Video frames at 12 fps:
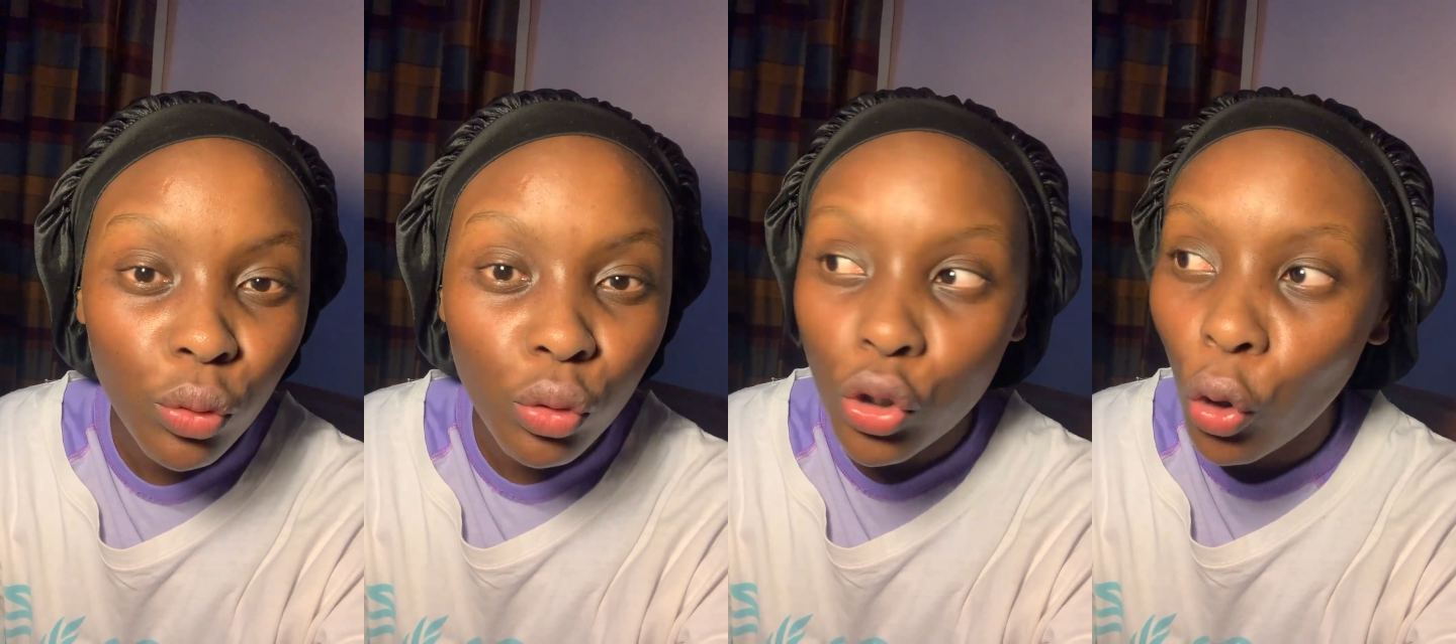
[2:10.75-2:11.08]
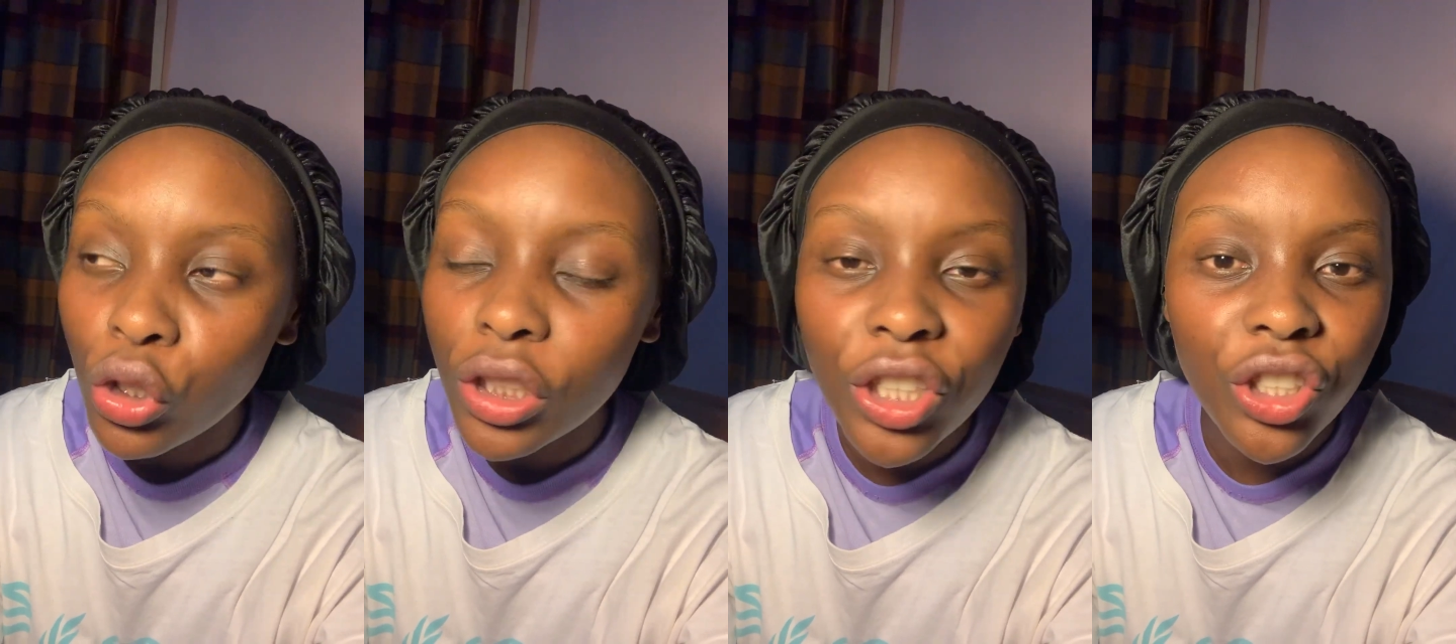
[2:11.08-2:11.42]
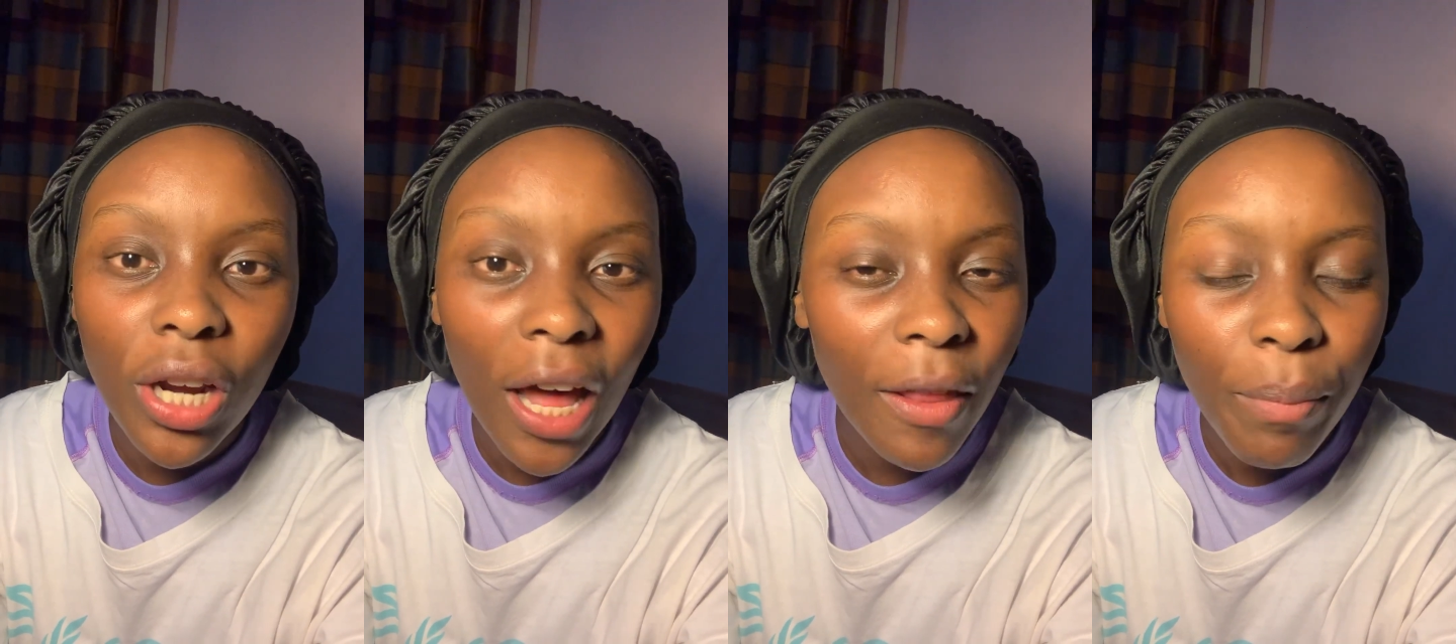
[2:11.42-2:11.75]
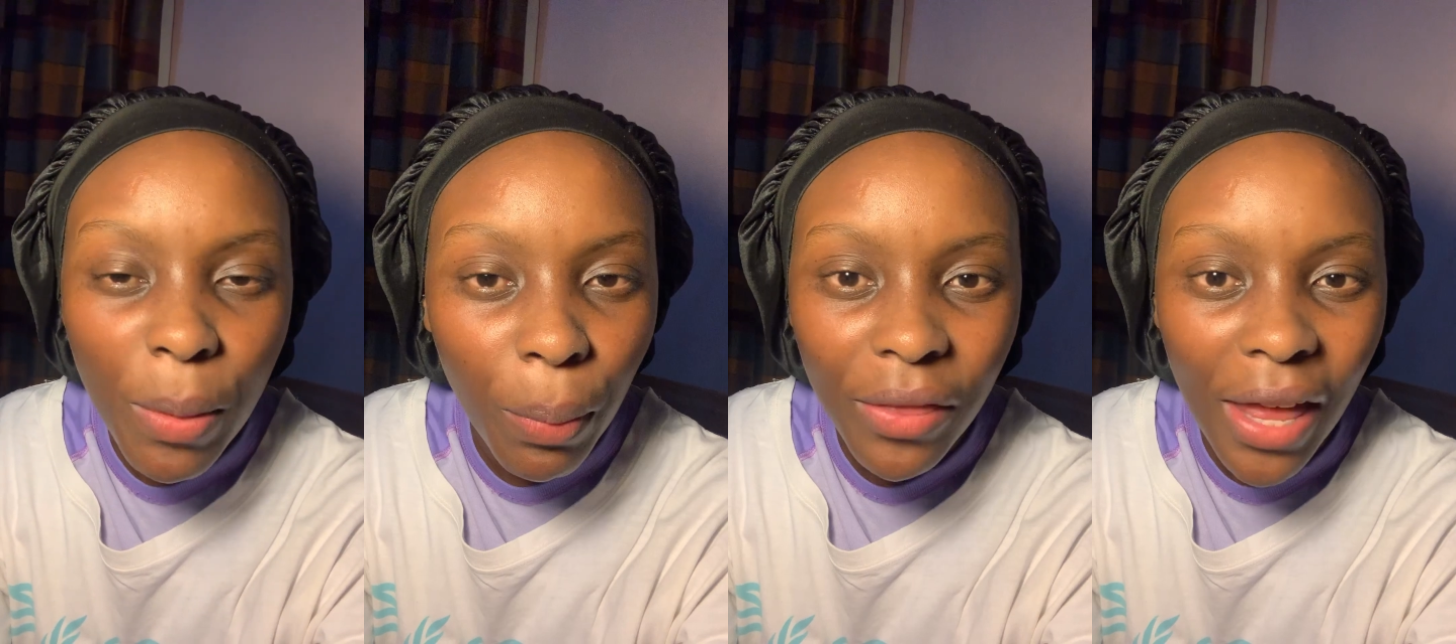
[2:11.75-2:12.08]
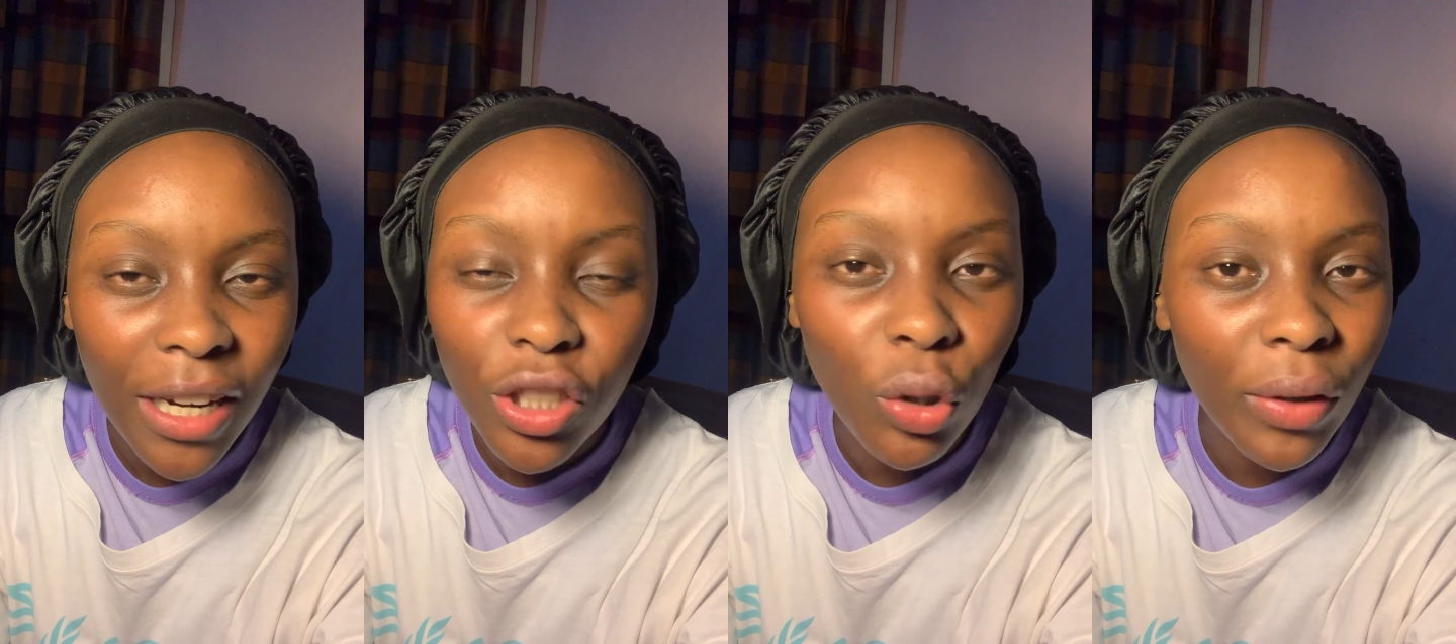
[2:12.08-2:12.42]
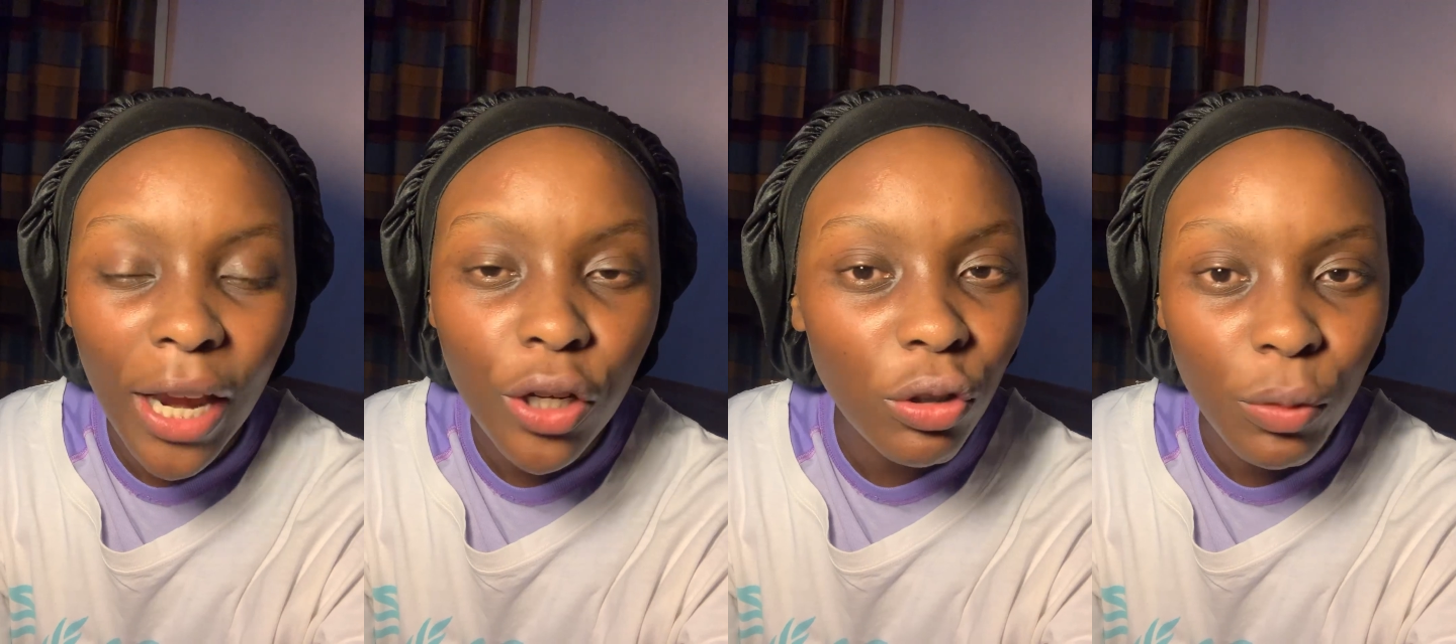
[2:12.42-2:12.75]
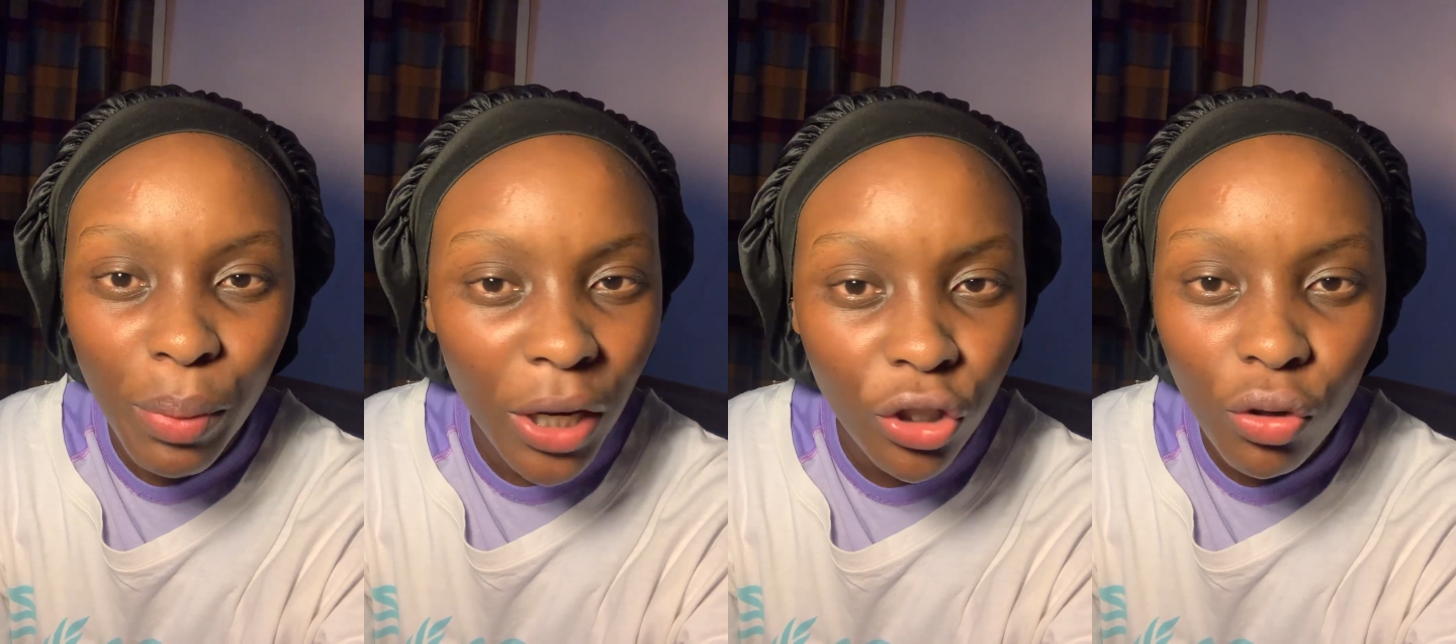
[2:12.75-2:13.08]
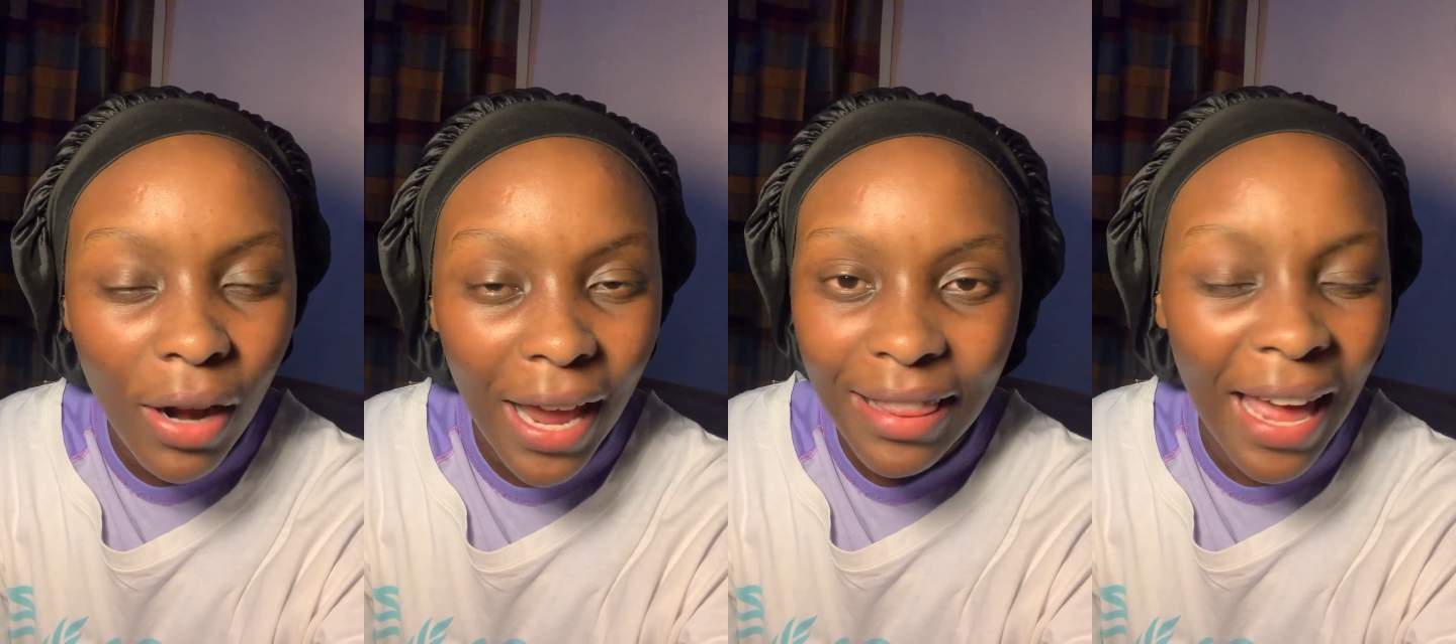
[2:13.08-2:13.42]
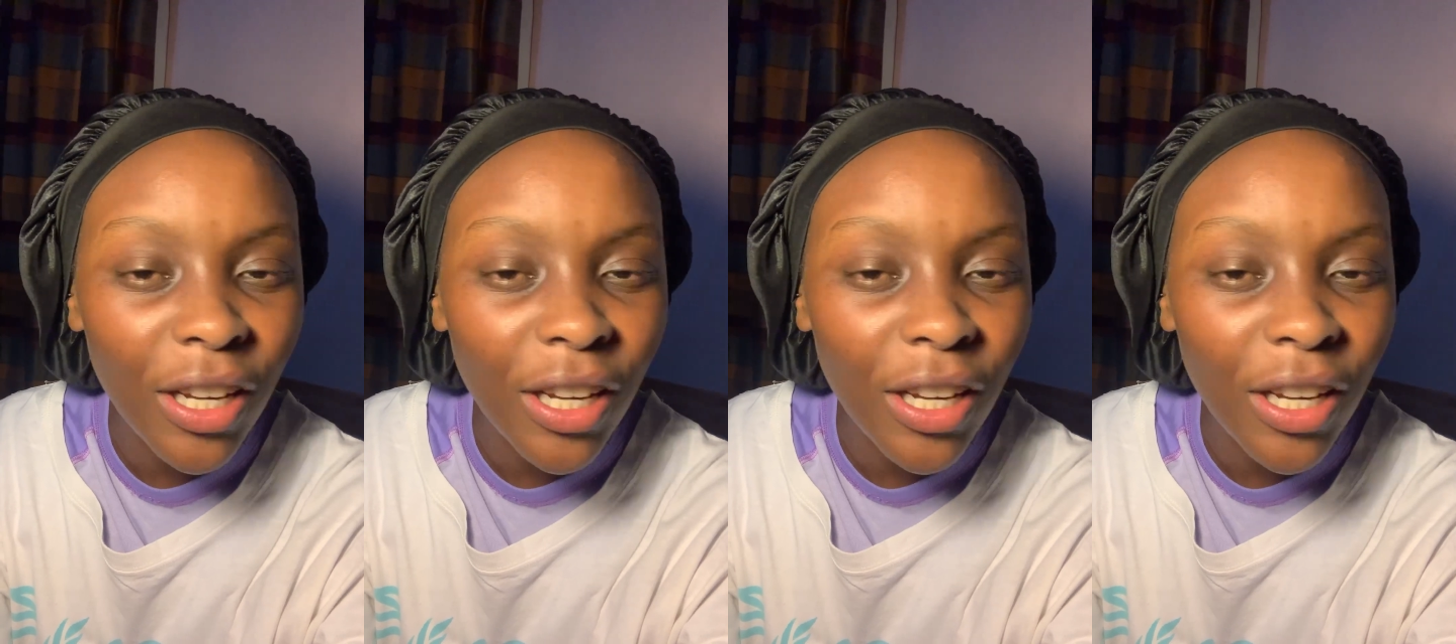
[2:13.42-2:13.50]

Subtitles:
you're teaching other people that it's okay to speak to you like that.